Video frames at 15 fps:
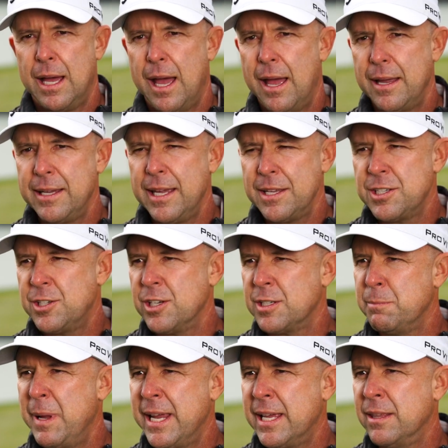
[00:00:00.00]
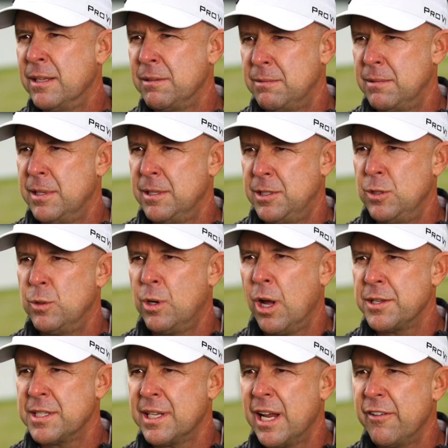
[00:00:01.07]
I guess just making the two
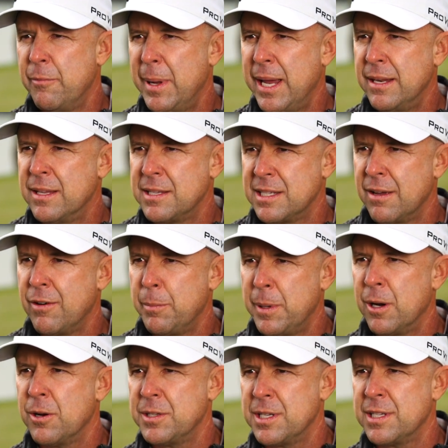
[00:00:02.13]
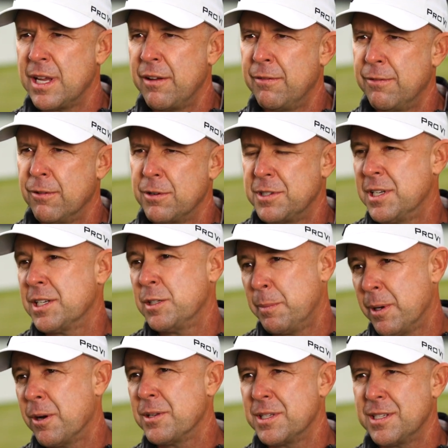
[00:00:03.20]
cuts that I've made in the six
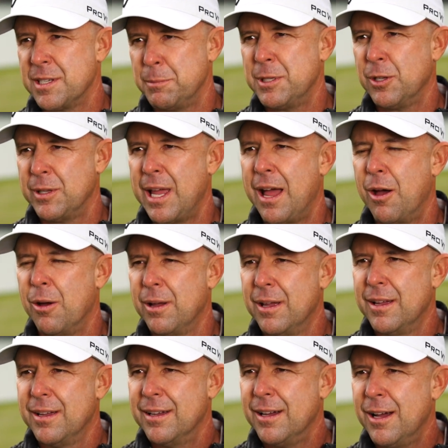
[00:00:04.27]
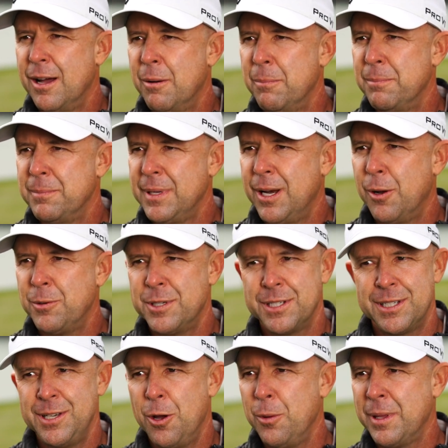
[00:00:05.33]
appearances until now. You know,
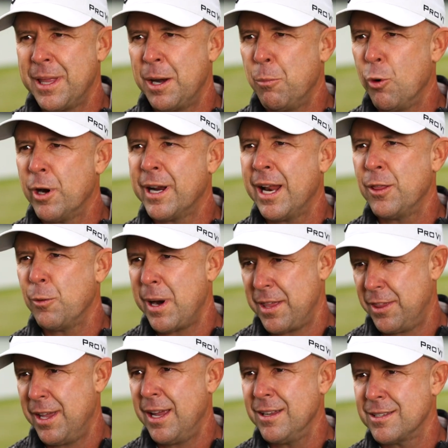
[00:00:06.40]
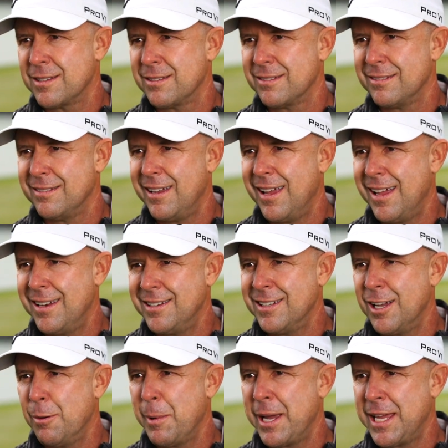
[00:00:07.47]
just knowing that I'm working on the right things,
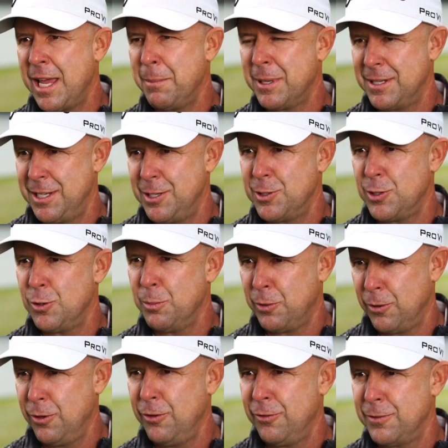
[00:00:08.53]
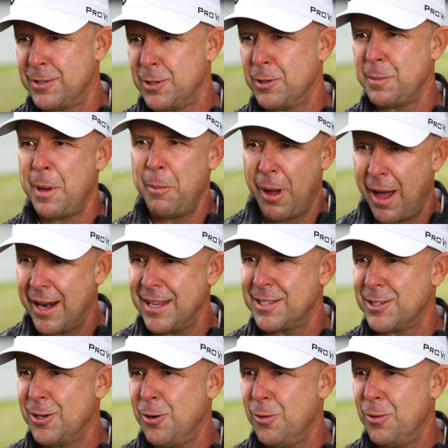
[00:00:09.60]
and my game continues to improve, so does my body.
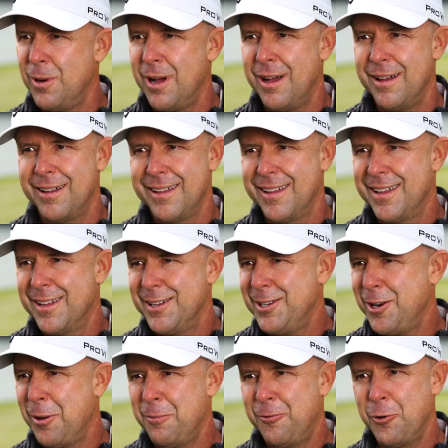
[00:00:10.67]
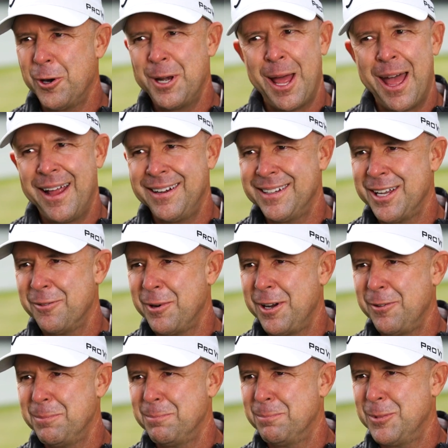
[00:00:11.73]
So, you know, I'm 49, getting
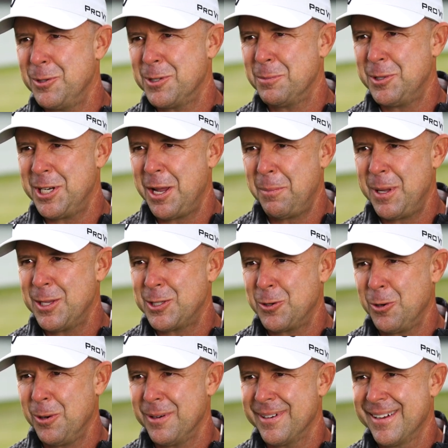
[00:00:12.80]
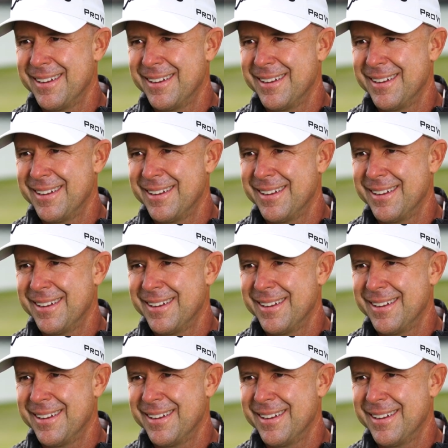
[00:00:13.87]
ready to do some Champions Tour.